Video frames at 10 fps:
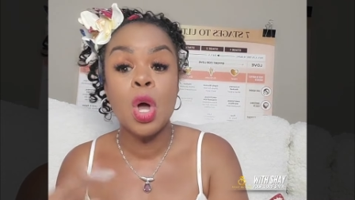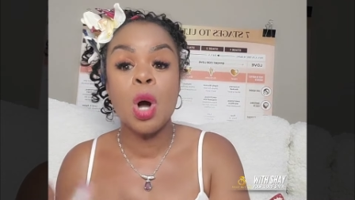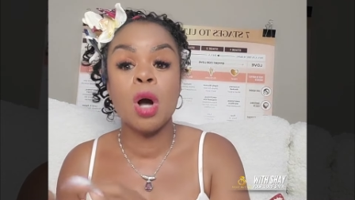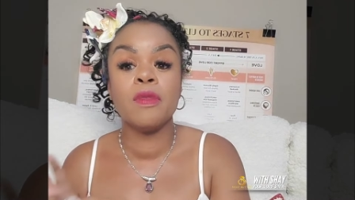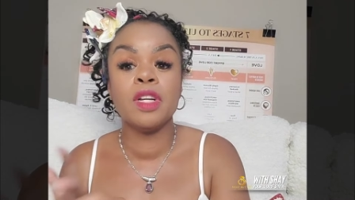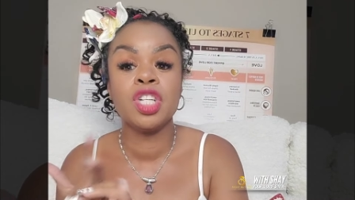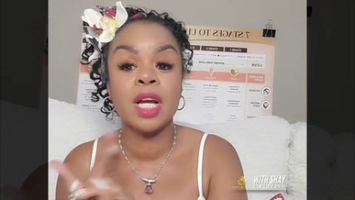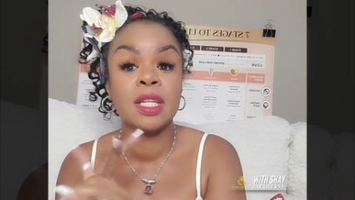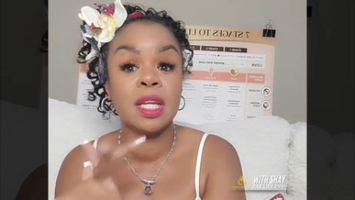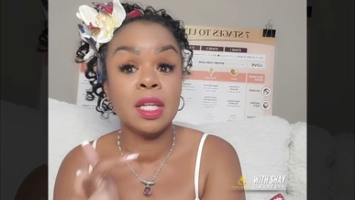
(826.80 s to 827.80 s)
or
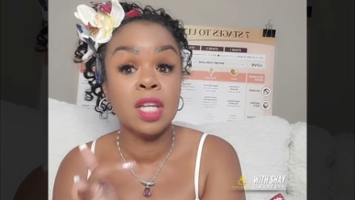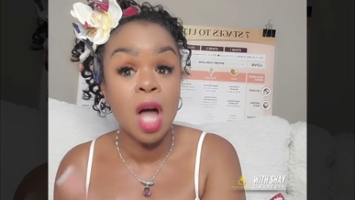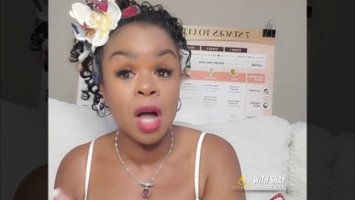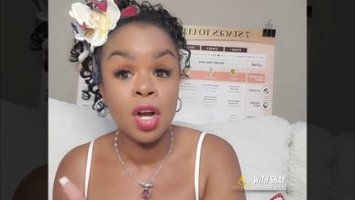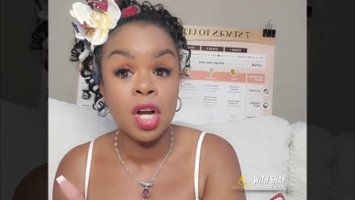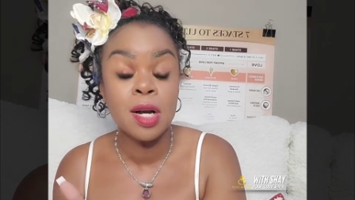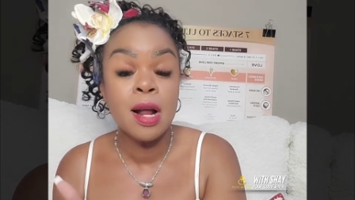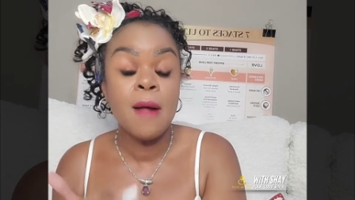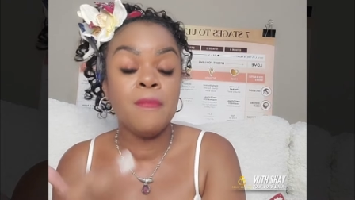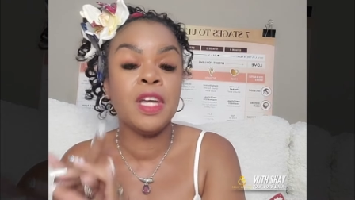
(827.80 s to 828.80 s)
rejected younger,
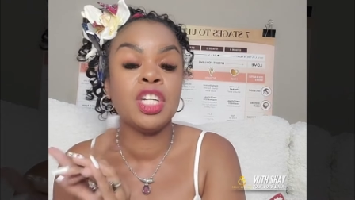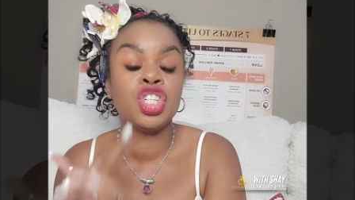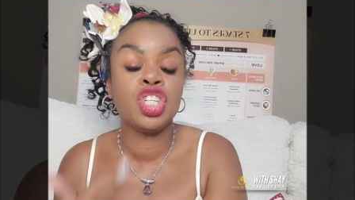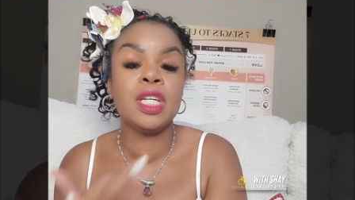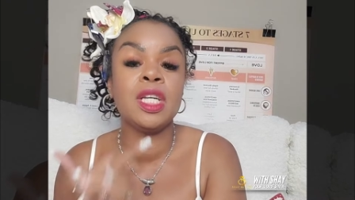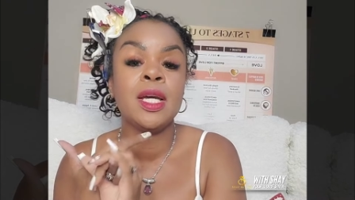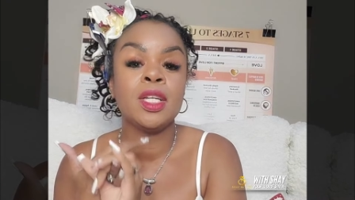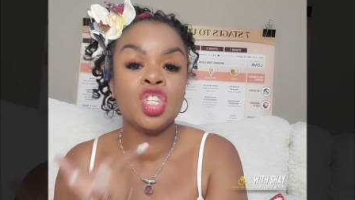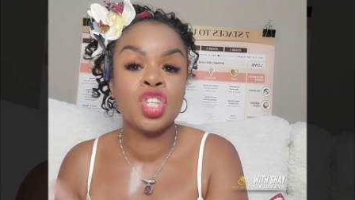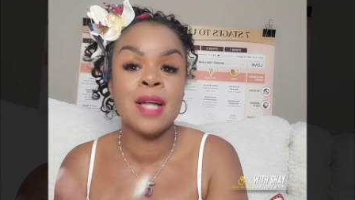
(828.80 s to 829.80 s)
then she
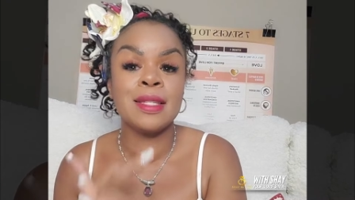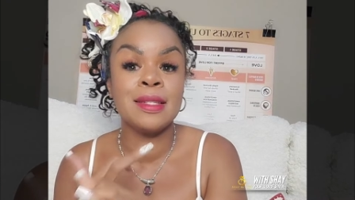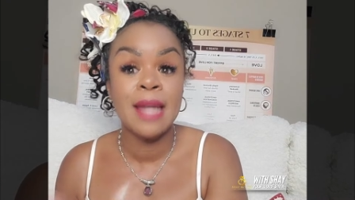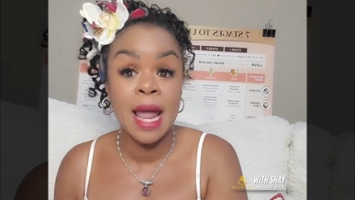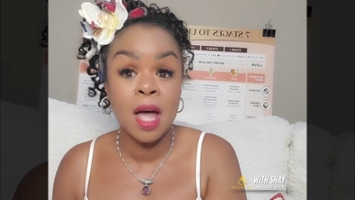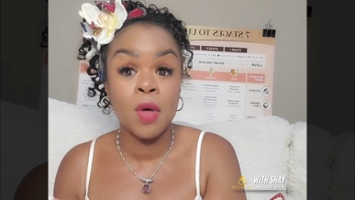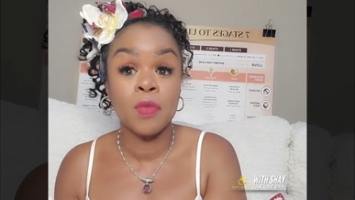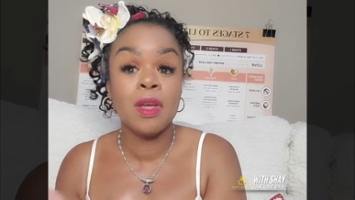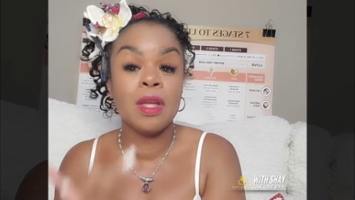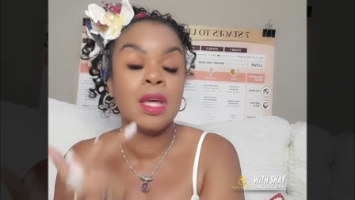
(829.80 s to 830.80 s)
shuts down
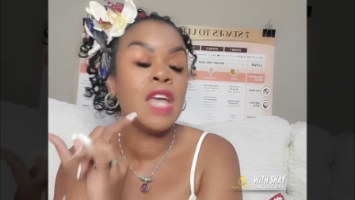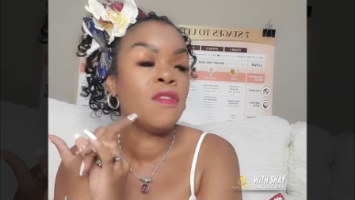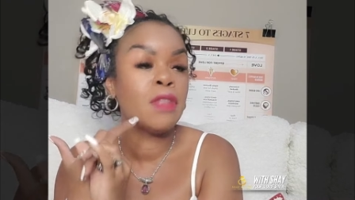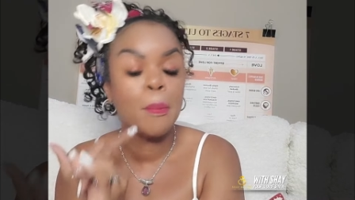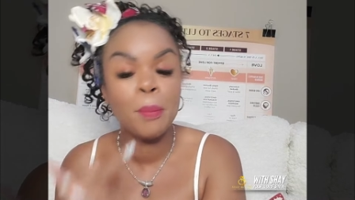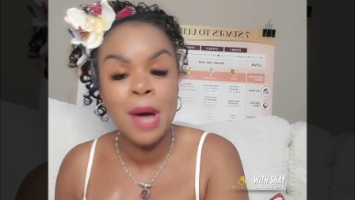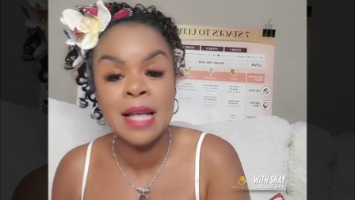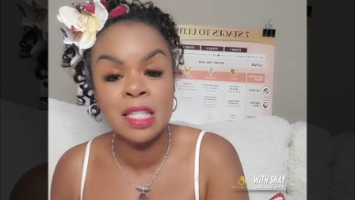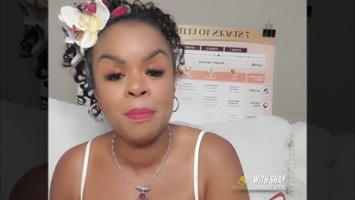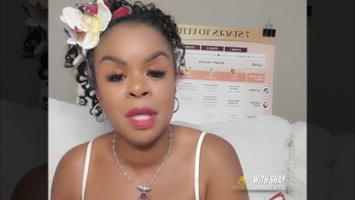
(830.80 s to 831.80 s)
even the
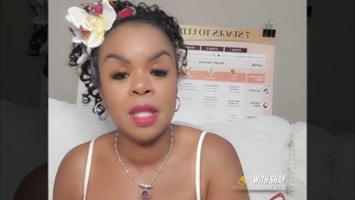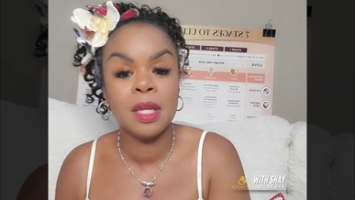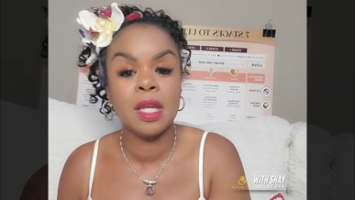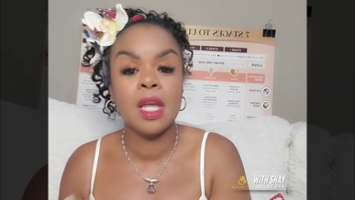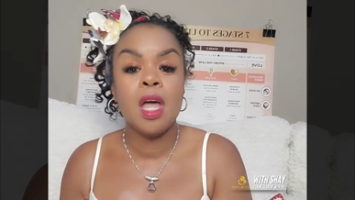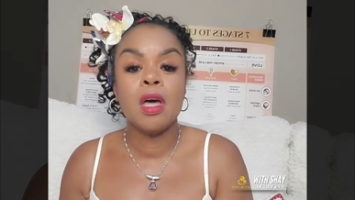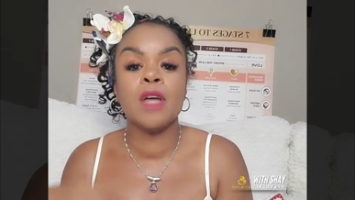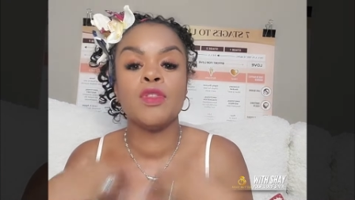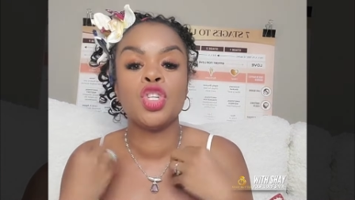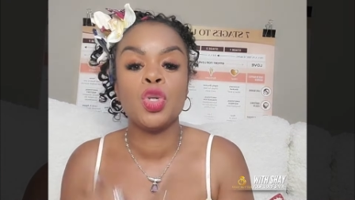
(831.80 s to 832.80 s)
possibility
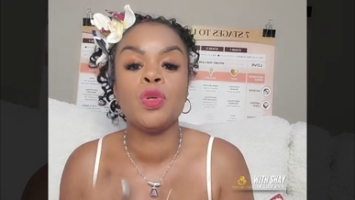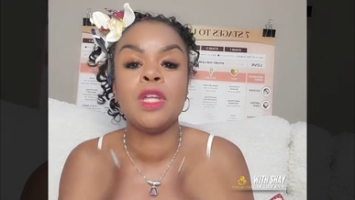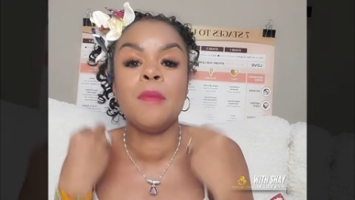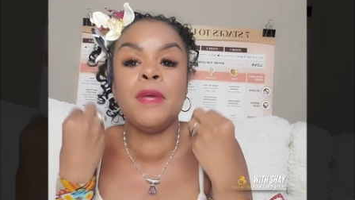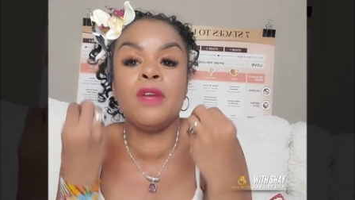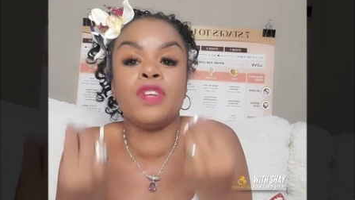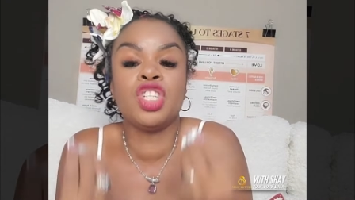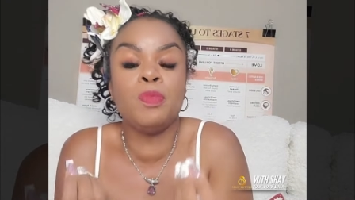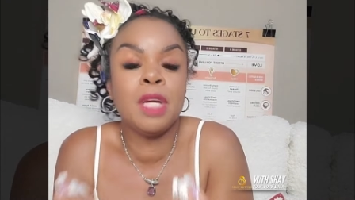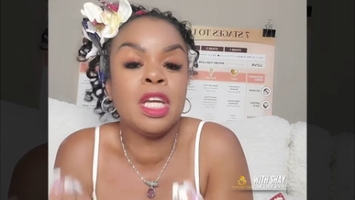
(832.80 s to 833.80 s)
of truly
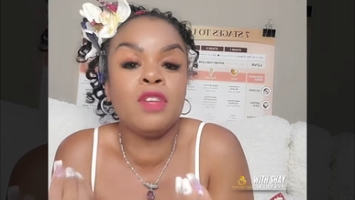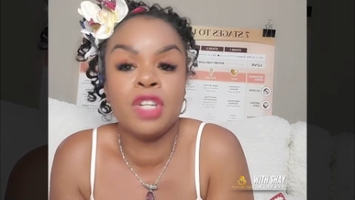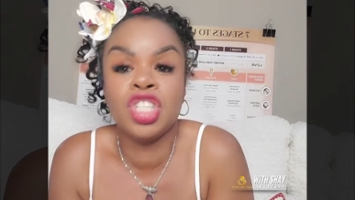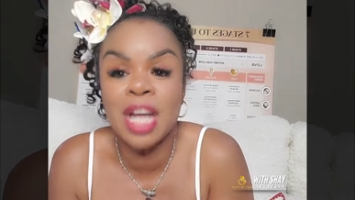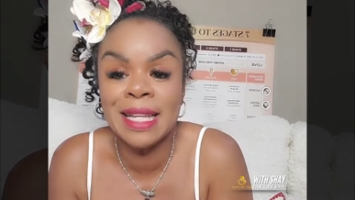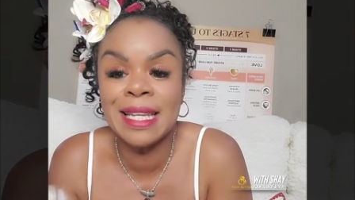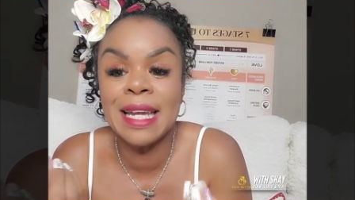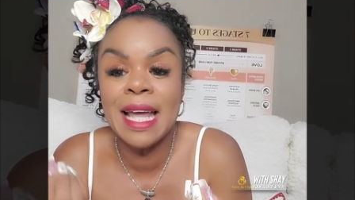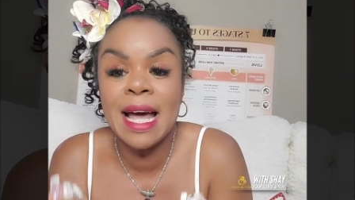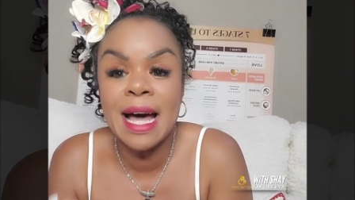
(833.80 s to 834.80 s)
being rejected
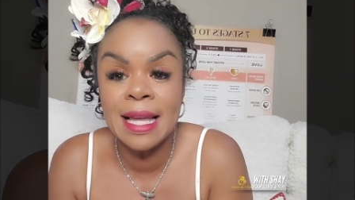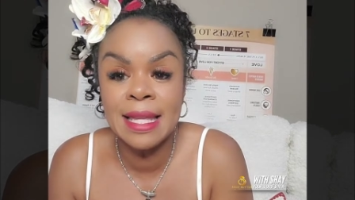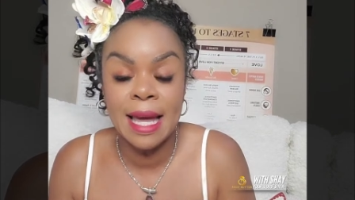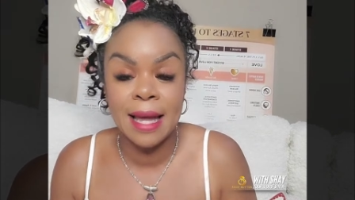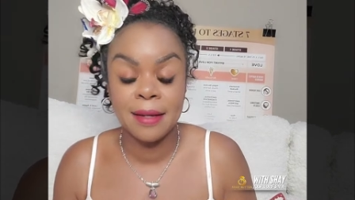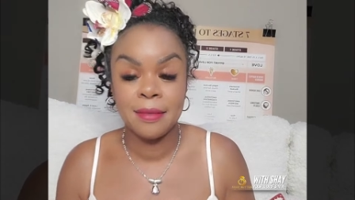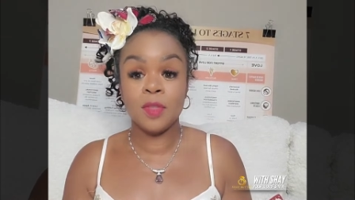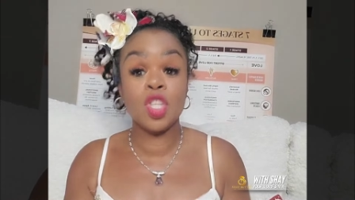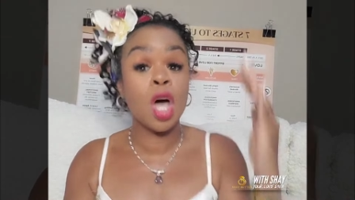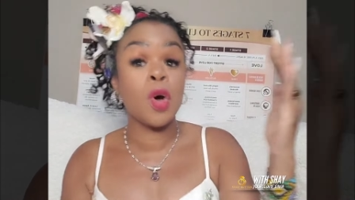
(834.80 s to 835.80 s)
again.
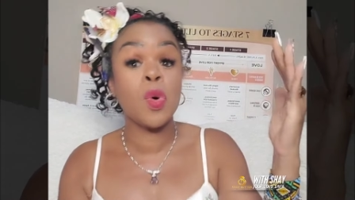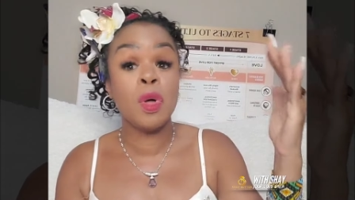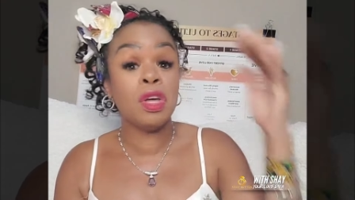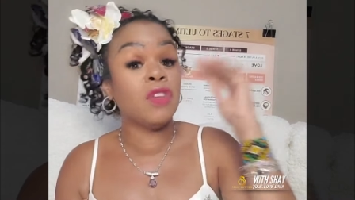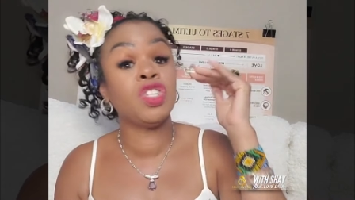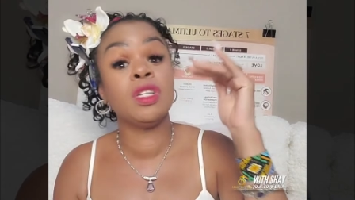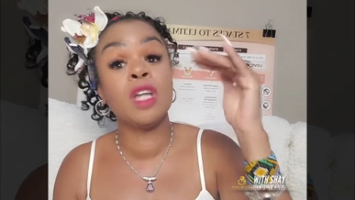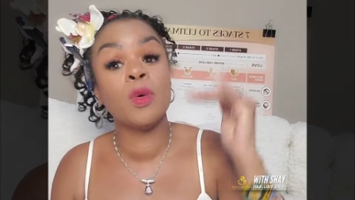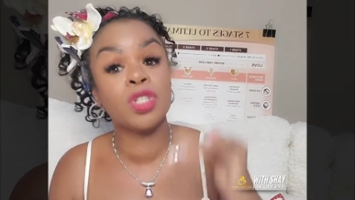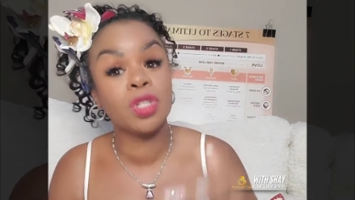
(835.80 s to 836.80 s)
So if she
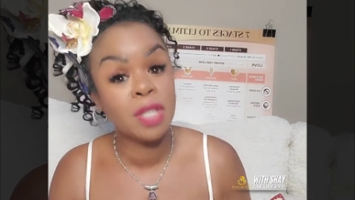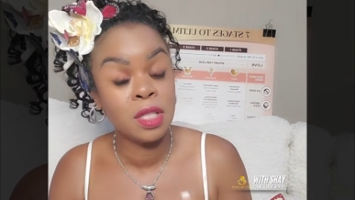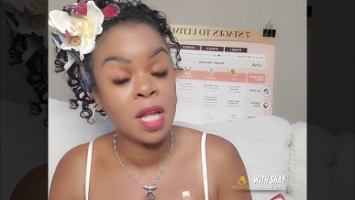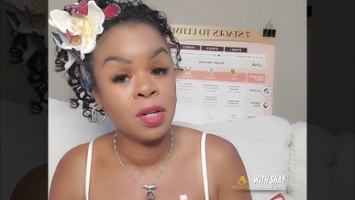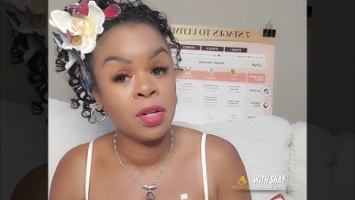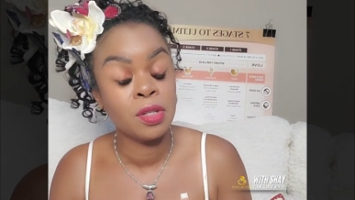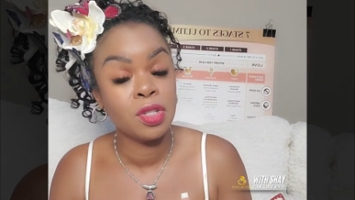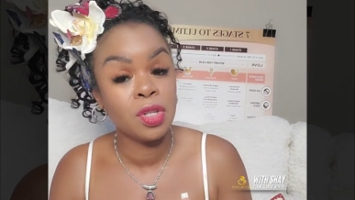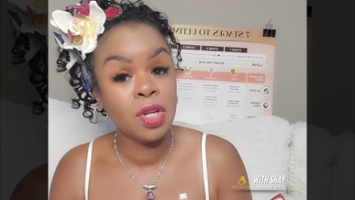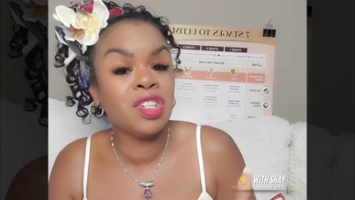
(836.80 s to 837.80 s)
lowers her
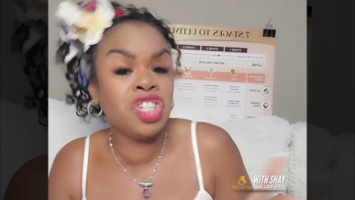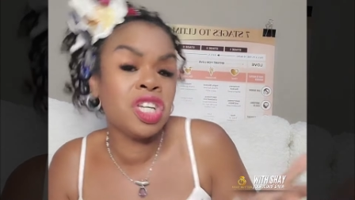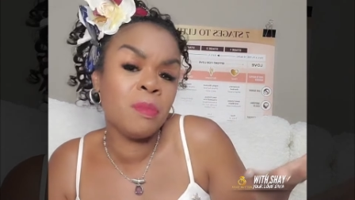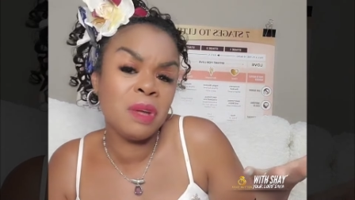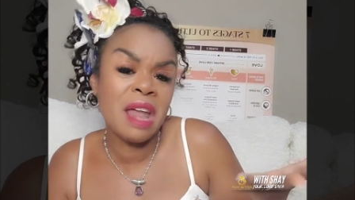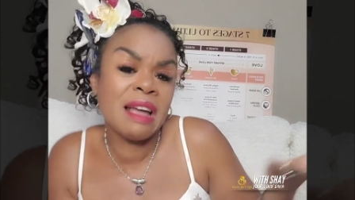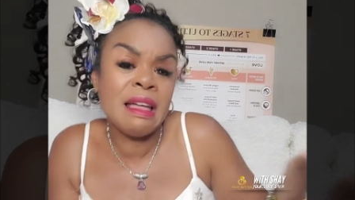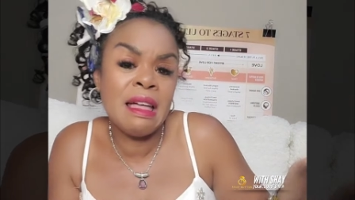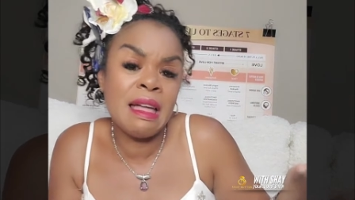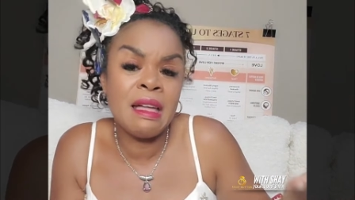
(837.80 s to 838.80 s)
standards, then she can be like,
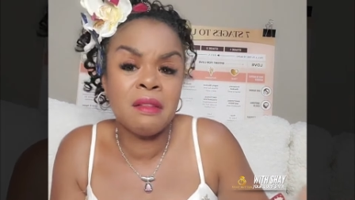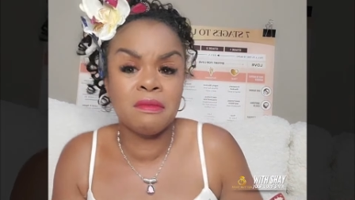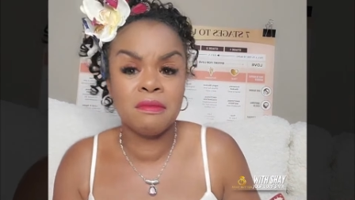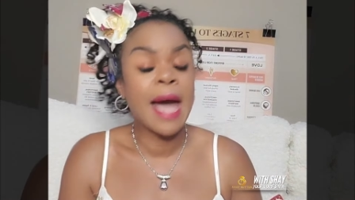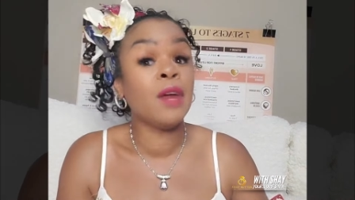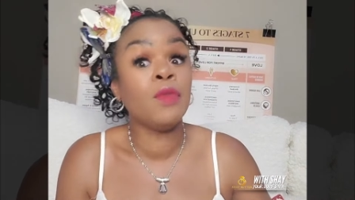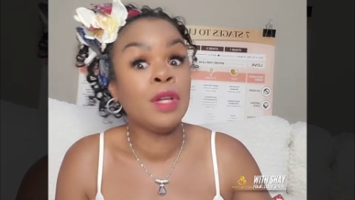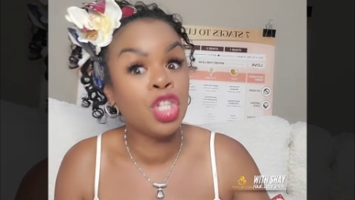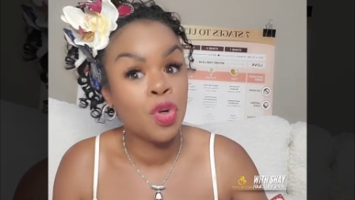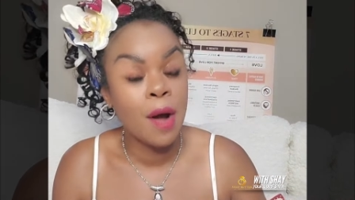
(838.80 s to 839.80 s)
I didn't
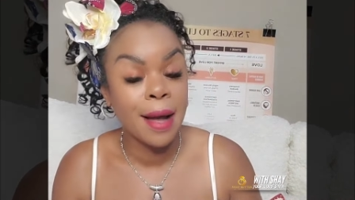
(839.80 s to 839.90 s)
really try.